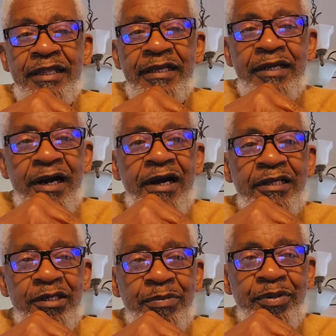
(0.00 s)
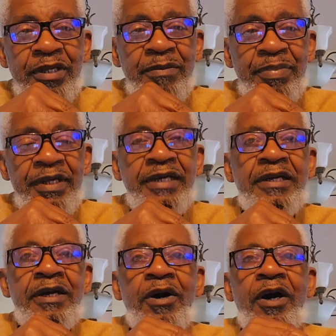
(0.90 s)
that God could put in
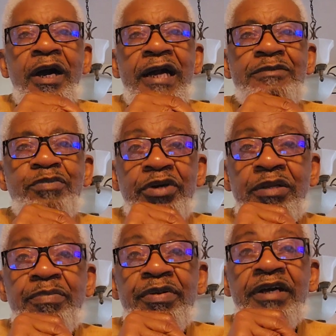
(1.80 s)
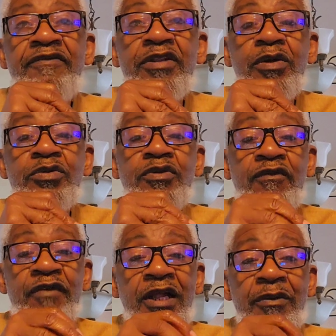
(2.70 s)
play, uh, has put in play for those who
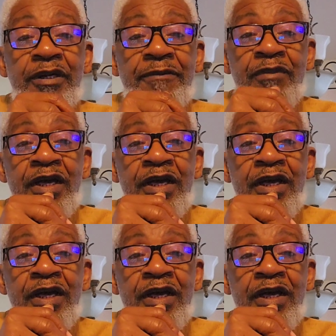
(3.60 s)
follow it,